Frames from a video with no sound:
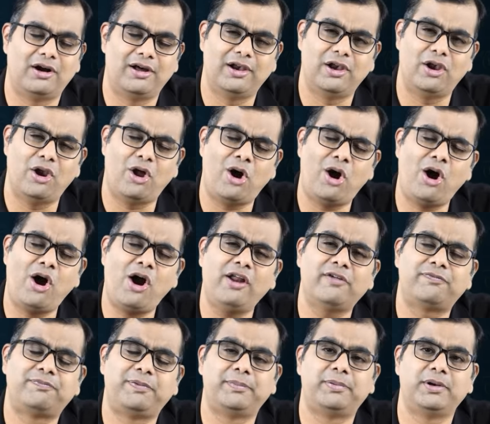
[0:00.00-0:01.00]
A lot
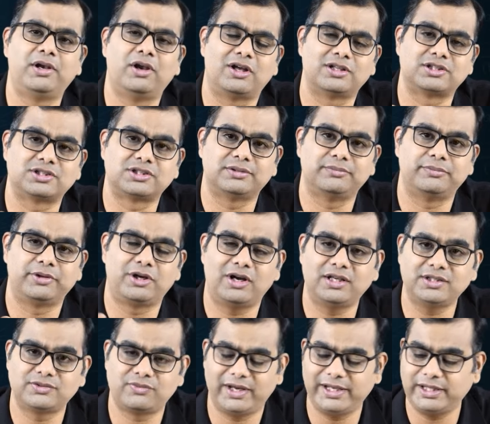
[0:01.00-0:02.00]
of people lost.
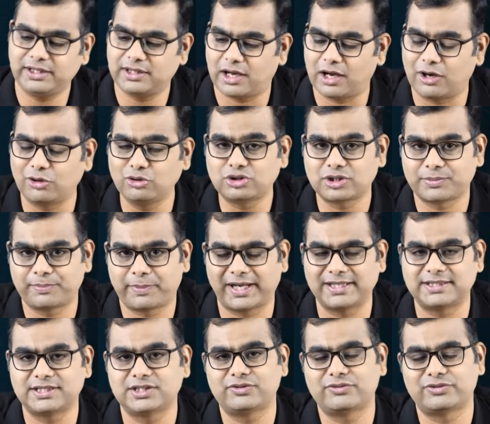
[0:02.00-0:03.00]
Because why? The house
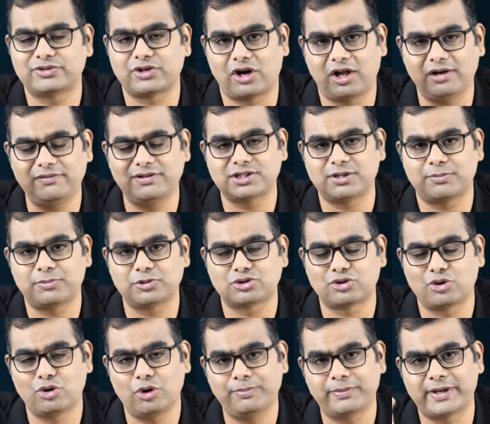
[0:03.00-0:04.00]
prices, which are always supposed
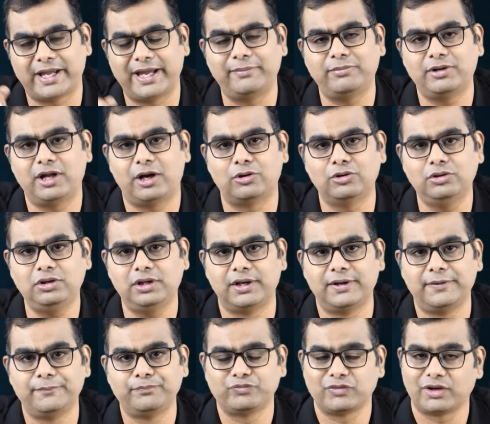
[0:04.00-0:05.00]
to go up, came down.